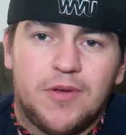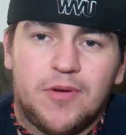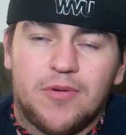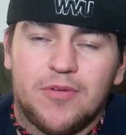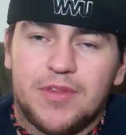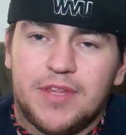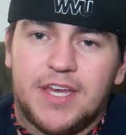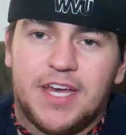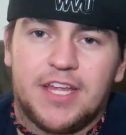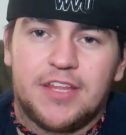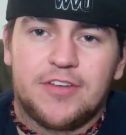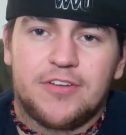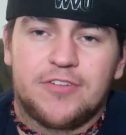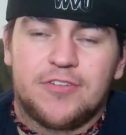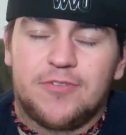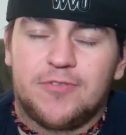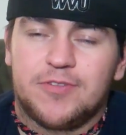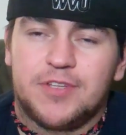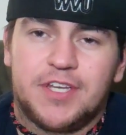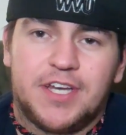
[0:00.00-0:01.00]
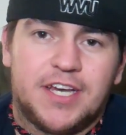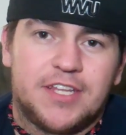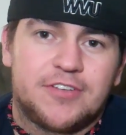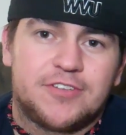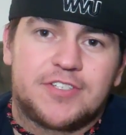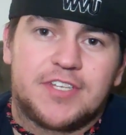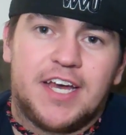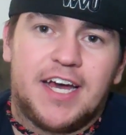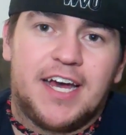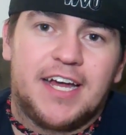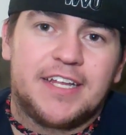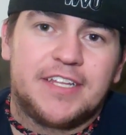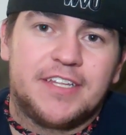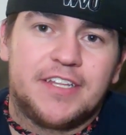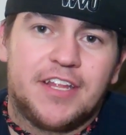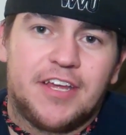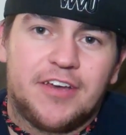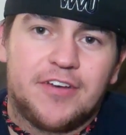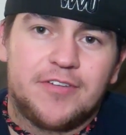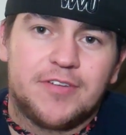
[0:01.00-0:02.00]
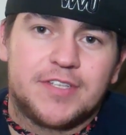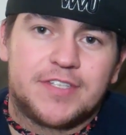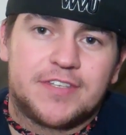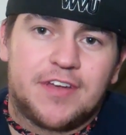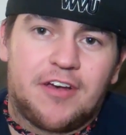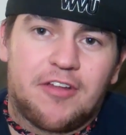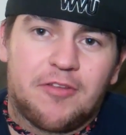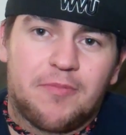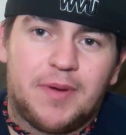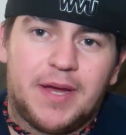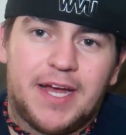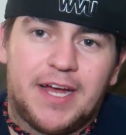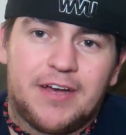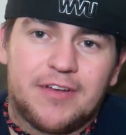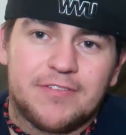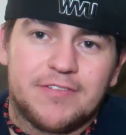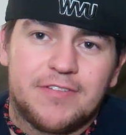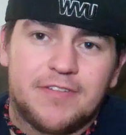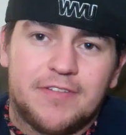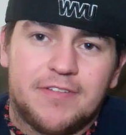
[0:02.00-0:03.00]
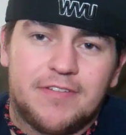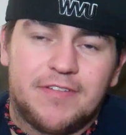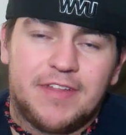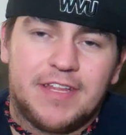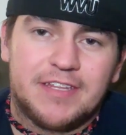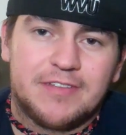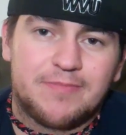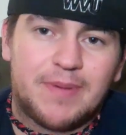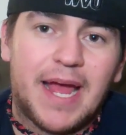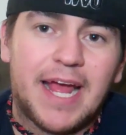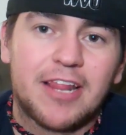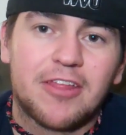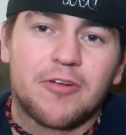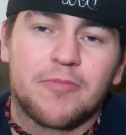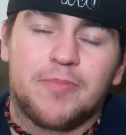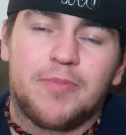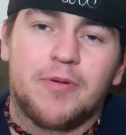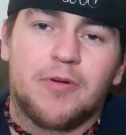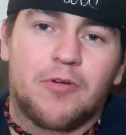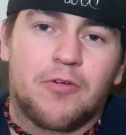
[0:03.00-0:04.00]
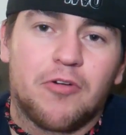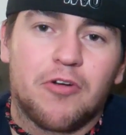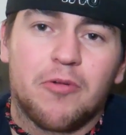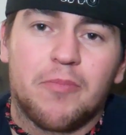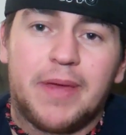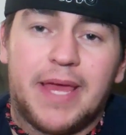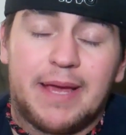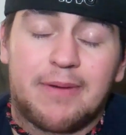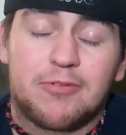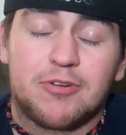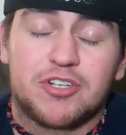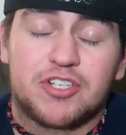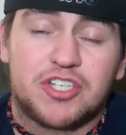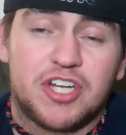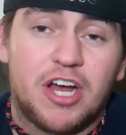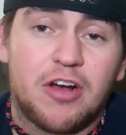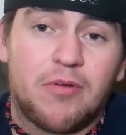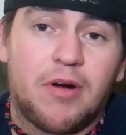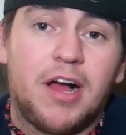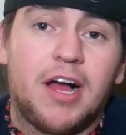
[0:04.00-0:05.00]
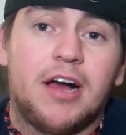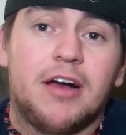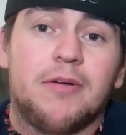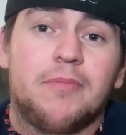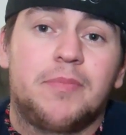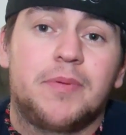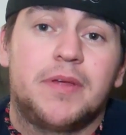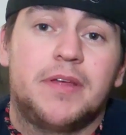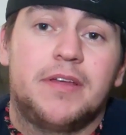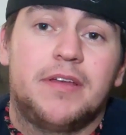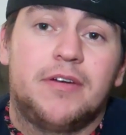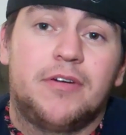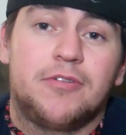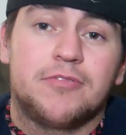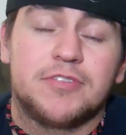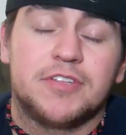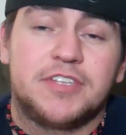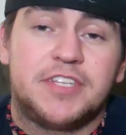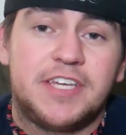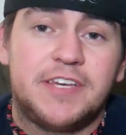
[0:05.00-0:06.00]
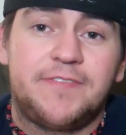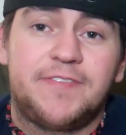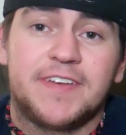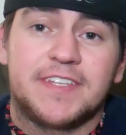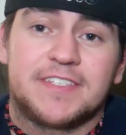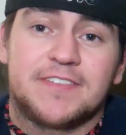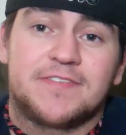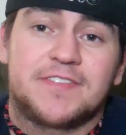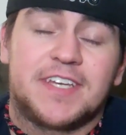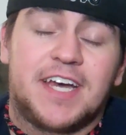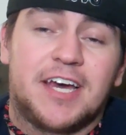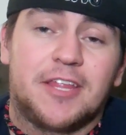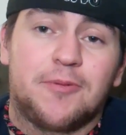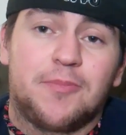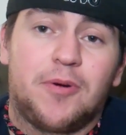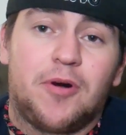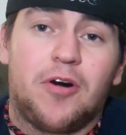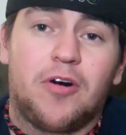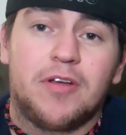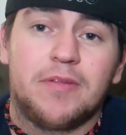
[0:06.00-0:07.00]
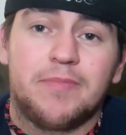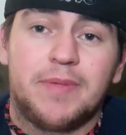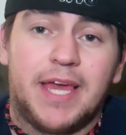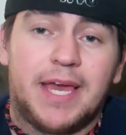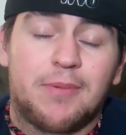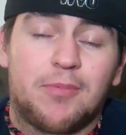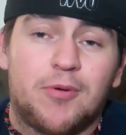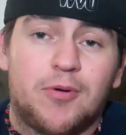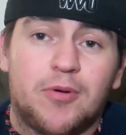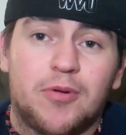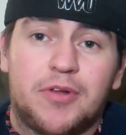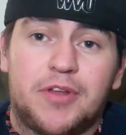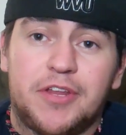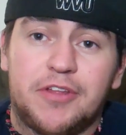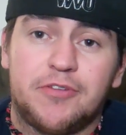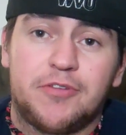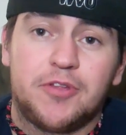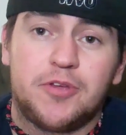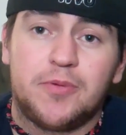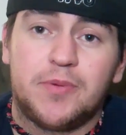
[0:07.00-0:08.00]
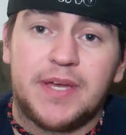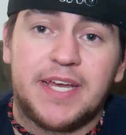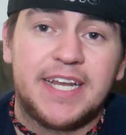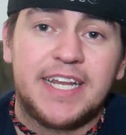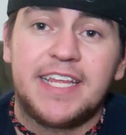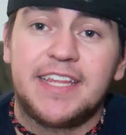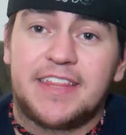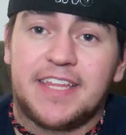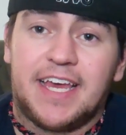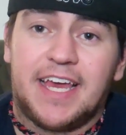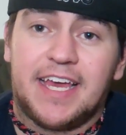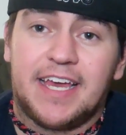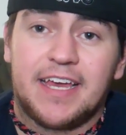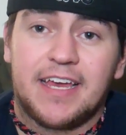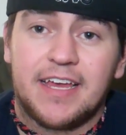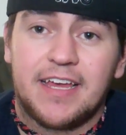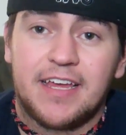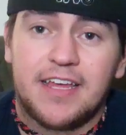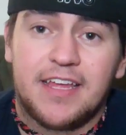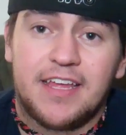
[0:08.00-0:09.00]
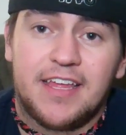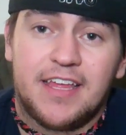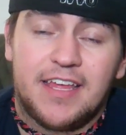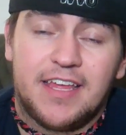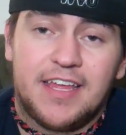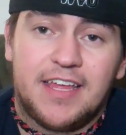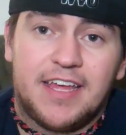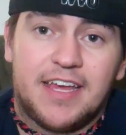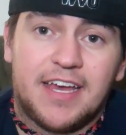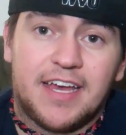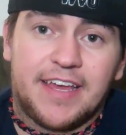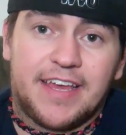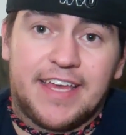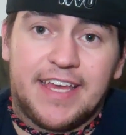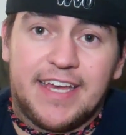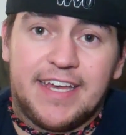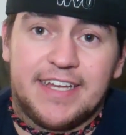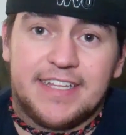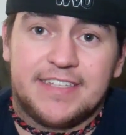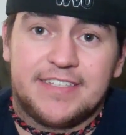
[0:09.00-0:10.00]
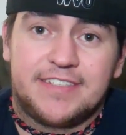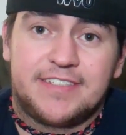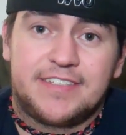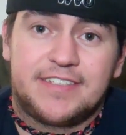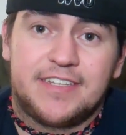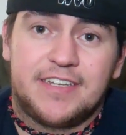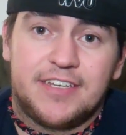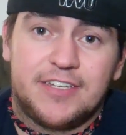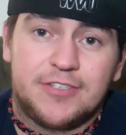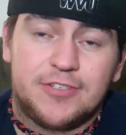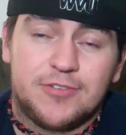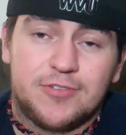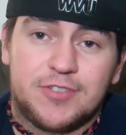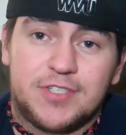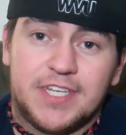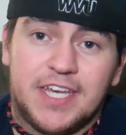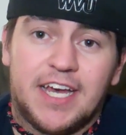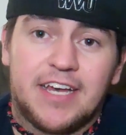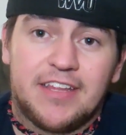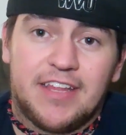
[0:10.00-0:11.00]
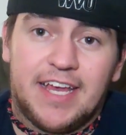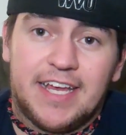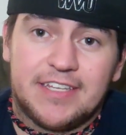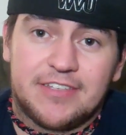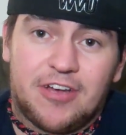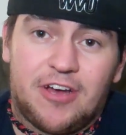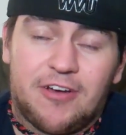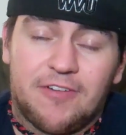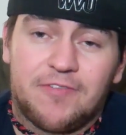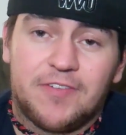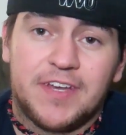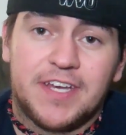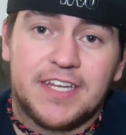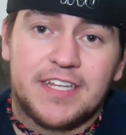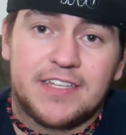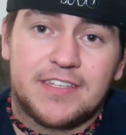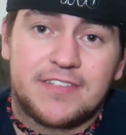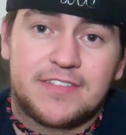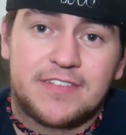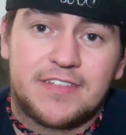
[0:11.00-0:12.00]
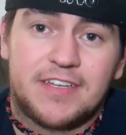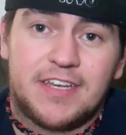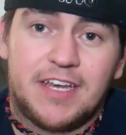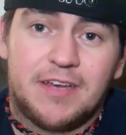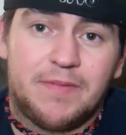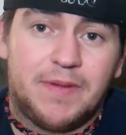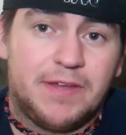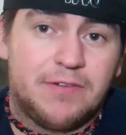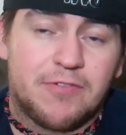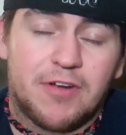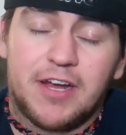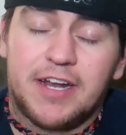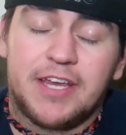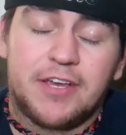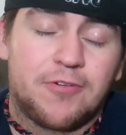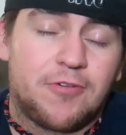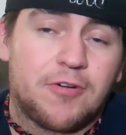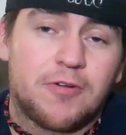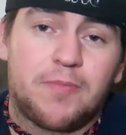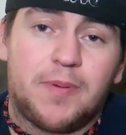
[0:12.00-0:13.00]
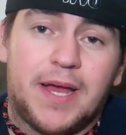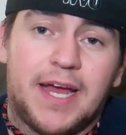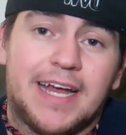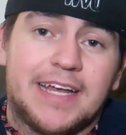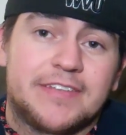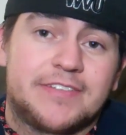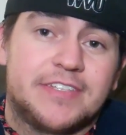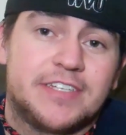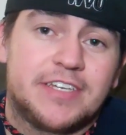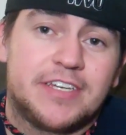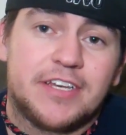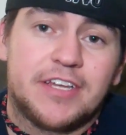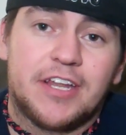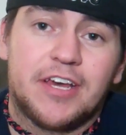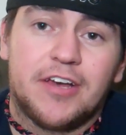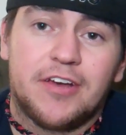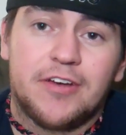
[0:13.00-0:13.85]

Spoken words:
on the other side, it's all about, is Baylor going to be able to show up on the defensive side of the ball and be able to do anything against UCLA's offense? Running or passing,